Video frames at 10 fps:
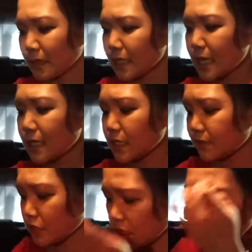guidelines
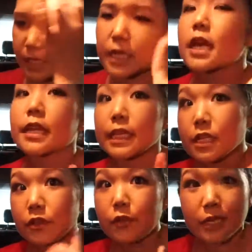for shopping, they
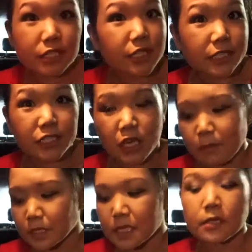tell you actually not to shop
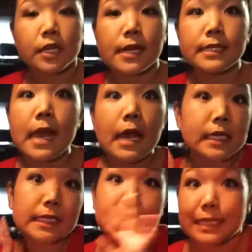on Saturday
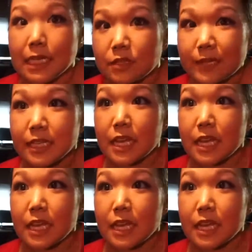because that's when